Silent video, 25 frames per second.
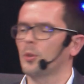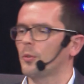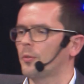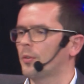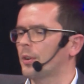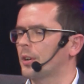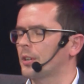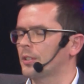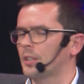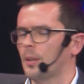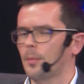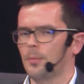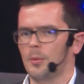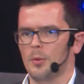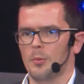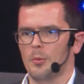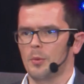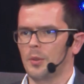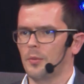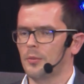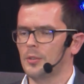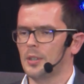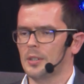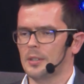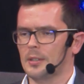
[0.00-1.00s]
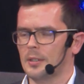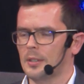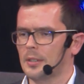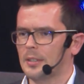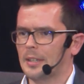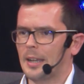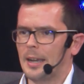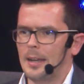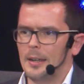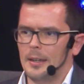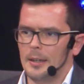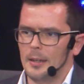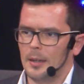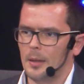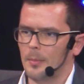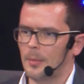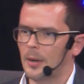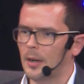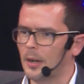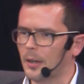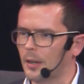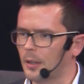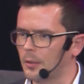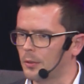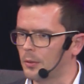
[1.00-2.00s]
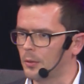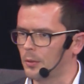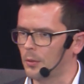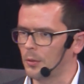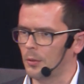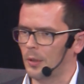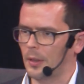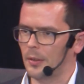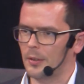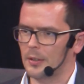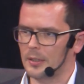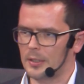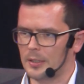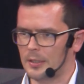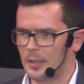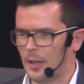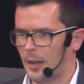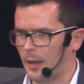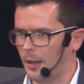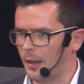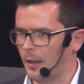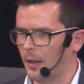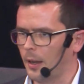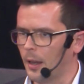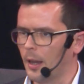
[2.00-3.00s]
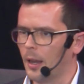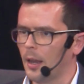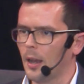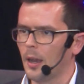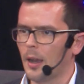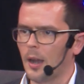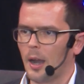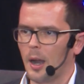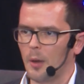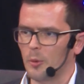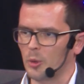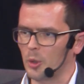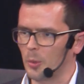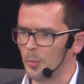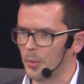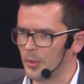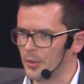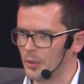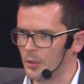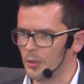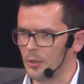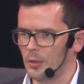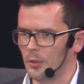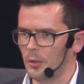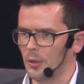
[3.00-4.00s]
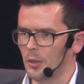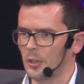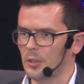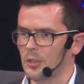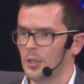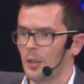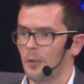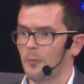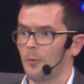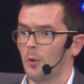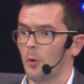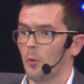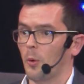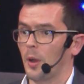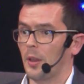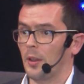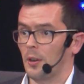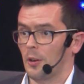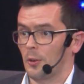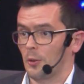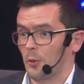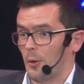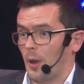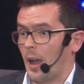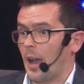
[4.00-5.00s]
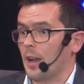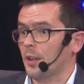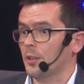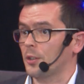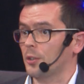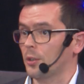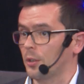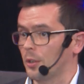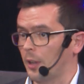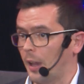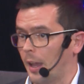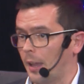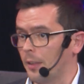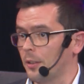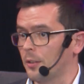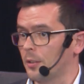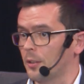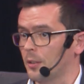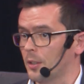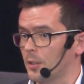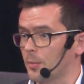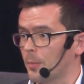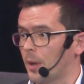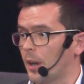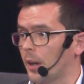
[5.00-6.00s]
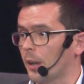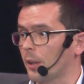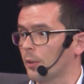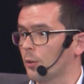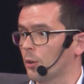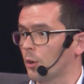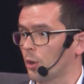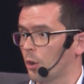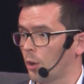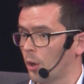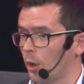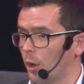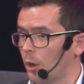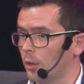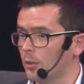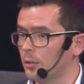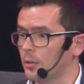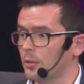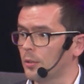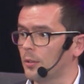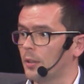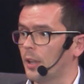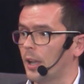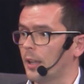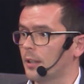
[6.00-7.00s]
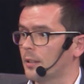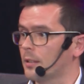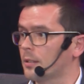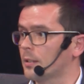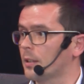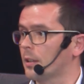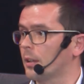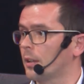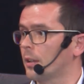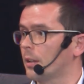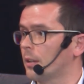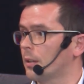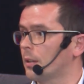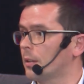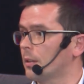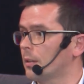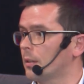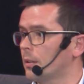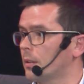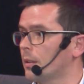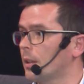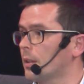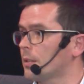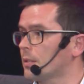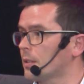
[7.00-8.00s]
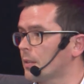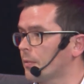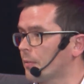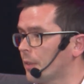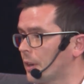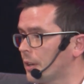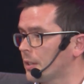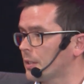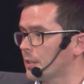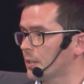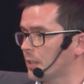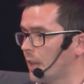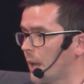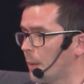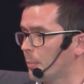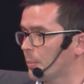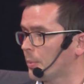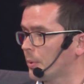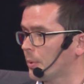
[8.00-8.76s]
for example, with just scanning the market to understand how to position yourself or whether to actually enter this market or not, that's the first step.